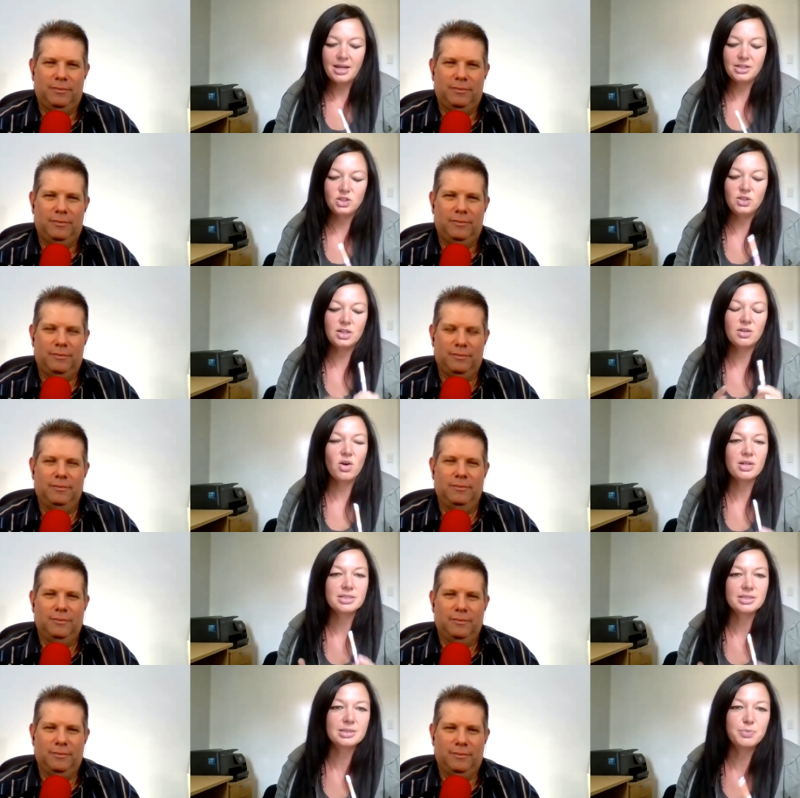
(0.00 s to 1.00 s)
Speaker 1: And you mm-hmm. can
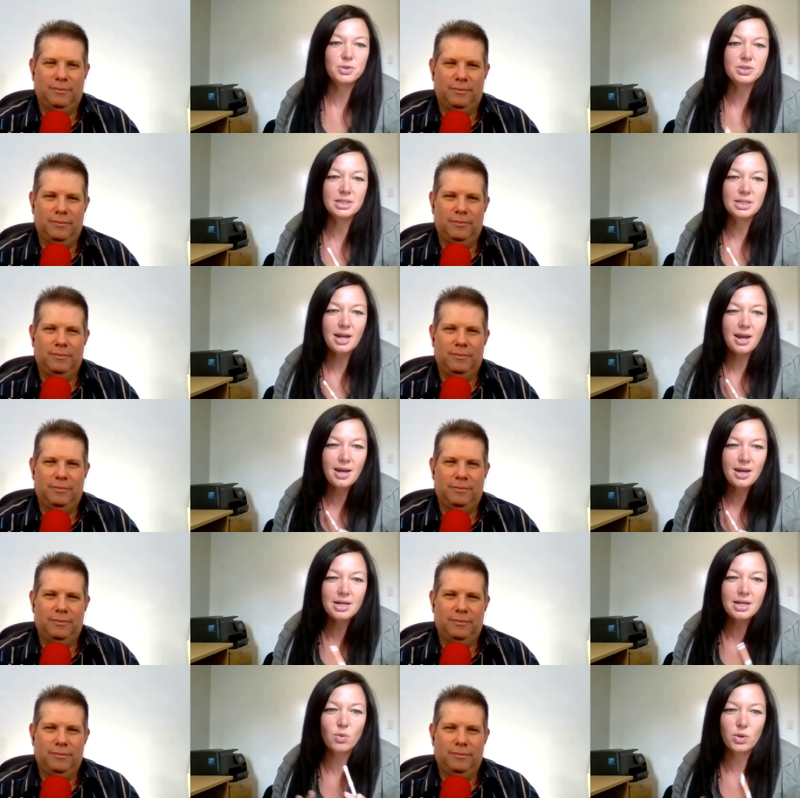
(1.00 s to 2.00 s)
ask this person
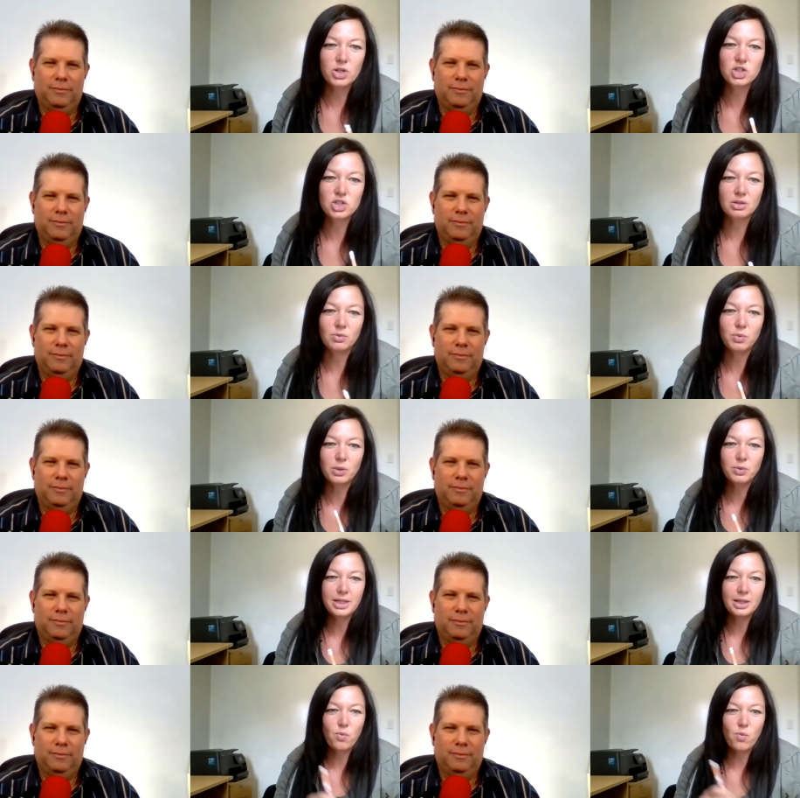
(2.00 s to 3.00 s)
any question. What would
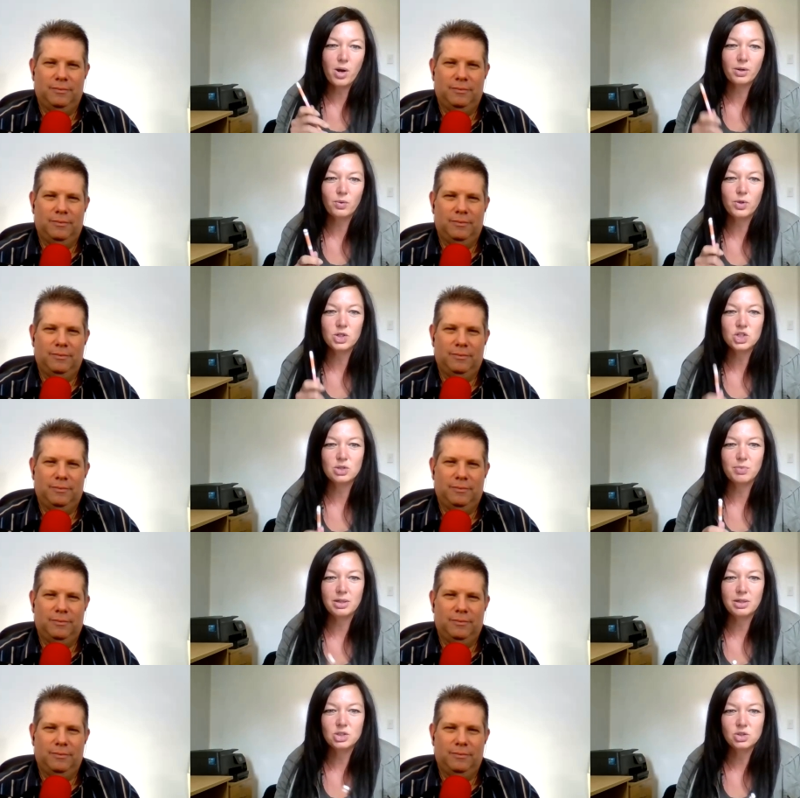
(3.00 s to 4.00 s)
that one question
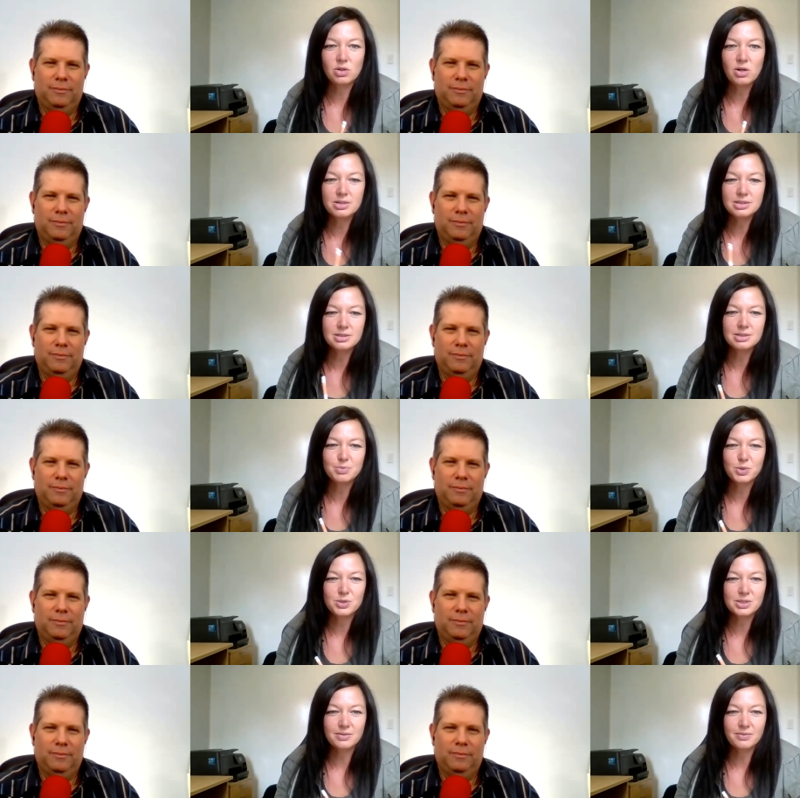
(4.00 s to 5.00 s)
be that you'll ask this
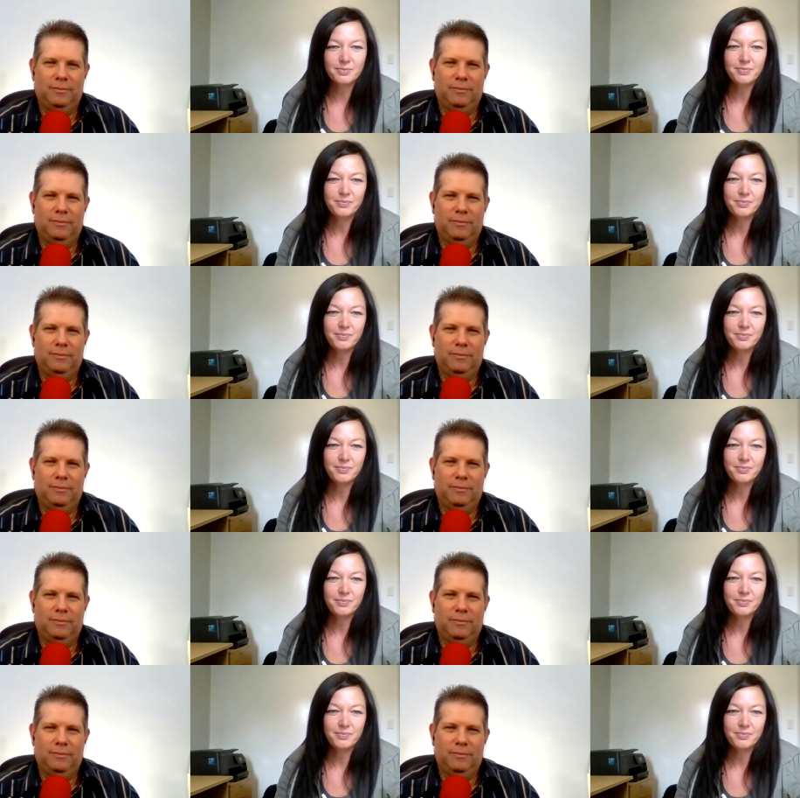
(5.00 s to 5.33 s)
person?